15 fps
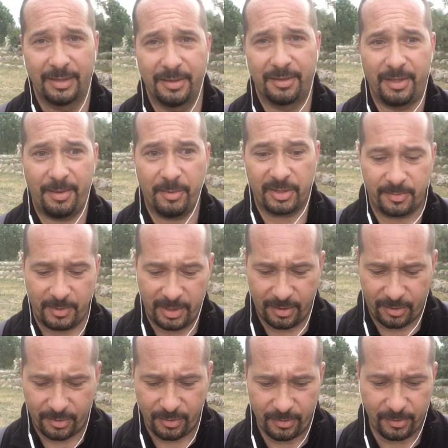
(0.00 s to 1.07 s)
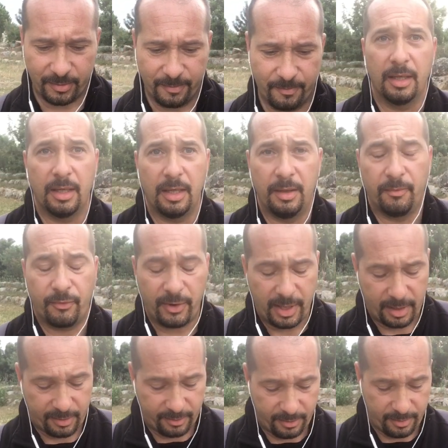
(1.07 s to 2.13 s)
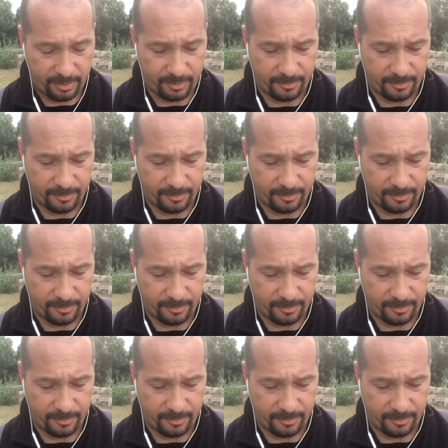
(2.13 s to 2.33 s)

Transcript: They must be the truth. In fact,